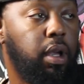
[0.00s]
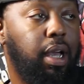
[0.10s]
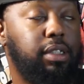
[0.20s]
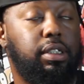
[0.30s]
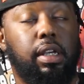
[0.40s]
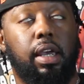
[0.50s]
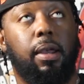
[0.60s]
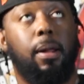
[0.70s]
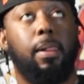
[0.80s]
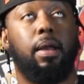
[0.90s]
I
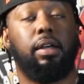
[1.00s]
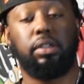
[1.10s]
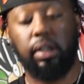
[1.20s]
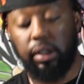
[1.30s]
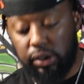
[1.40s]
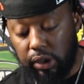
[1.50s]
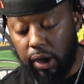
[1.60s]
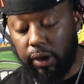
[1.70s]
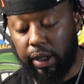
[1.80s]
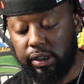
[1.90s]
see, I see the
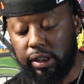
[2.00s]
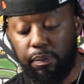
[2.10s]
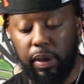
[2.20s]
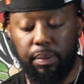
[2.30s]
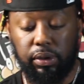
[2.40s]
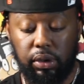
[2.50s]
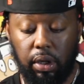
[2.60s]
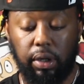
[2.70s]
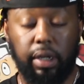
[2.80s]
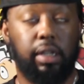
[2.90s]
talk. I see people talking.